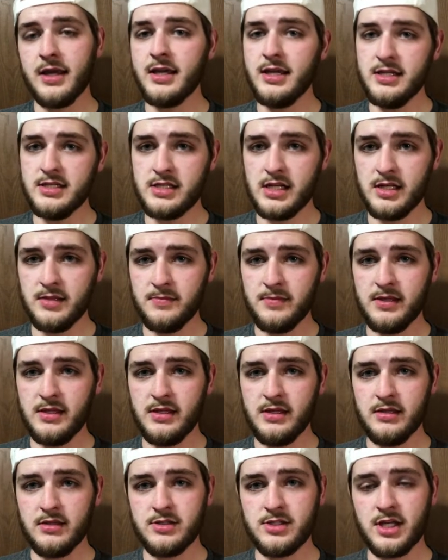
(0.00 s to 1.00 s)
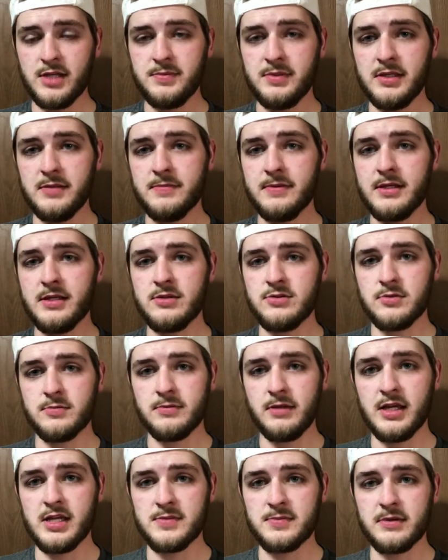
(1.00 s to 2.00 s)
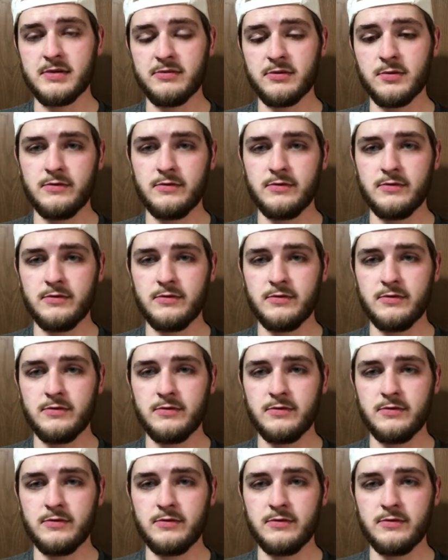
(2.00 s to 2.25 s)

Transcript: He's going to be JPP's replacement